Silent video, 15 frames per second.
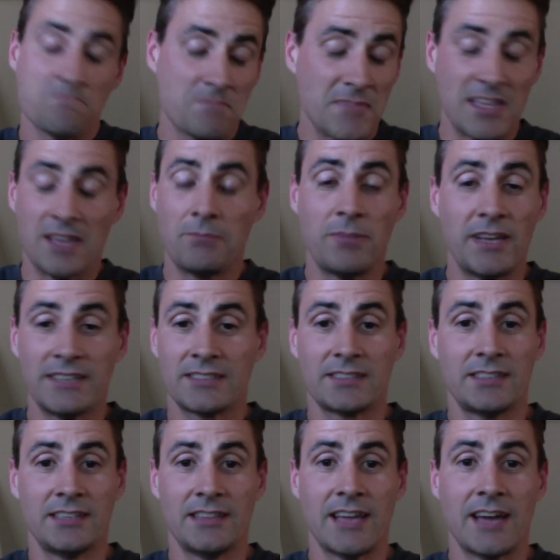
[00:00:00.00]
it
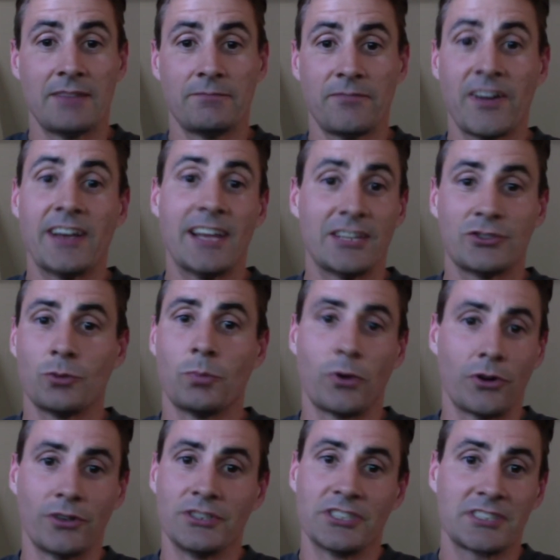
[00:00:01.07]
basically, that financial
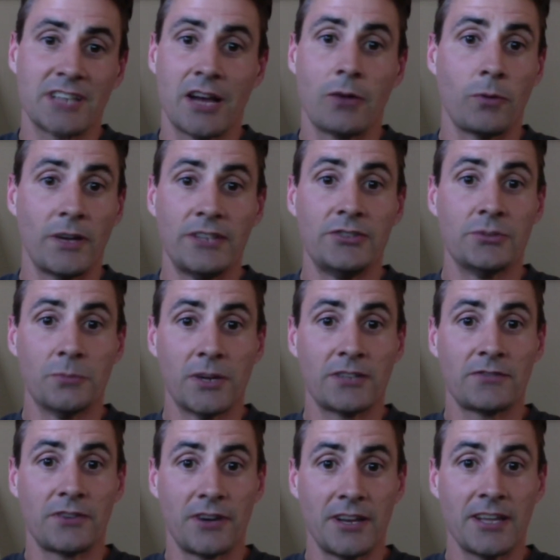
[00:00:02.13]
burden just got way too much
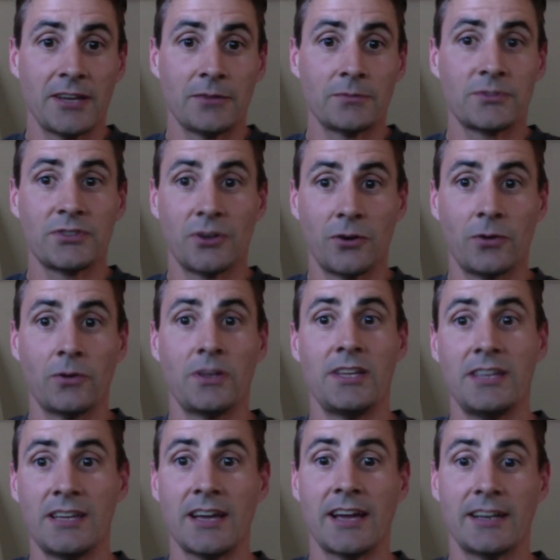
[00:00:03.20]
for him, so
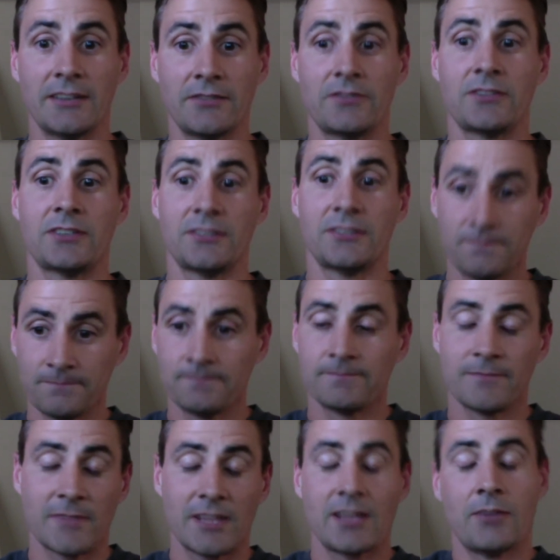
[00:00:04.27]
he kind of
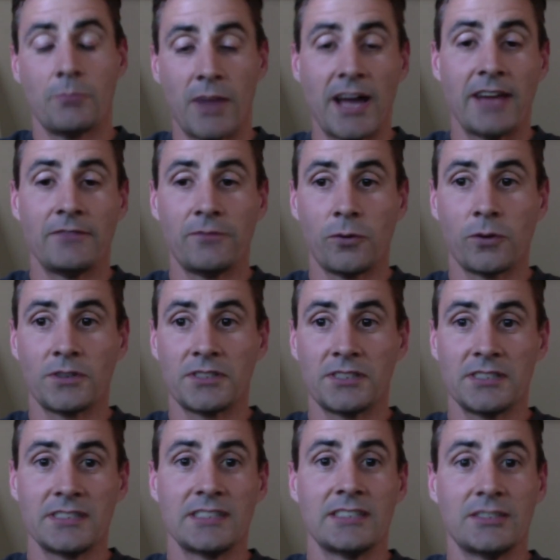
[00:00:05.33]
combined
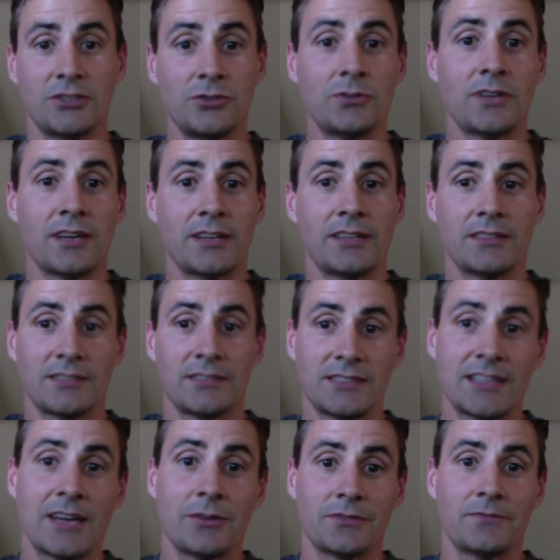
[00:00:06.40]
forces in
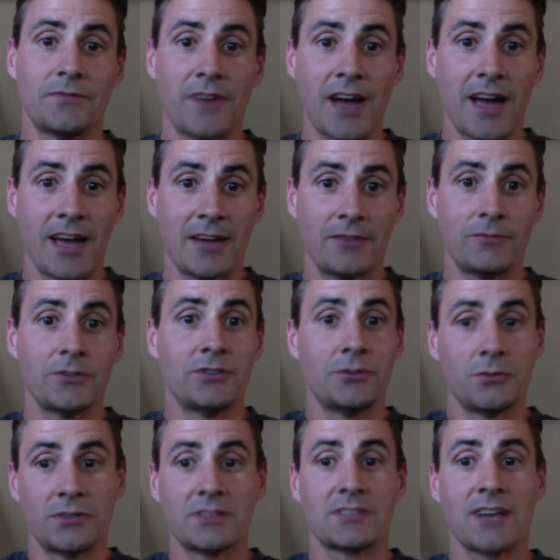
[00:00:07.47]
2005 with
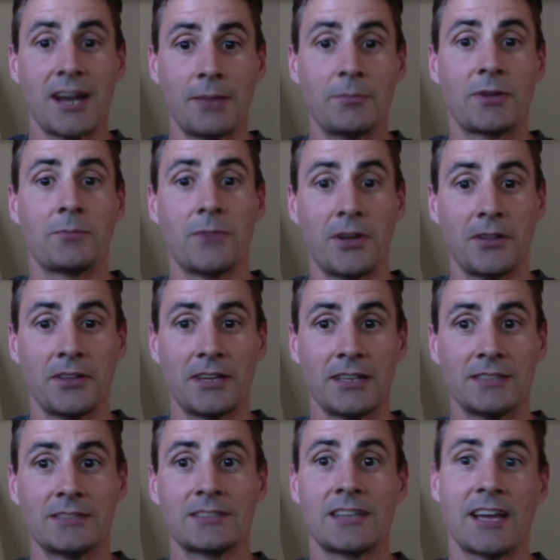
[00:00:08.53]
Duke and Scotty
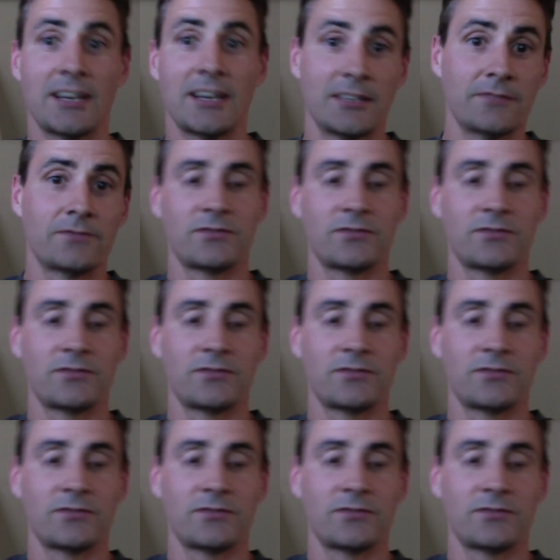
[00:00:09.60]
McMillan, kind of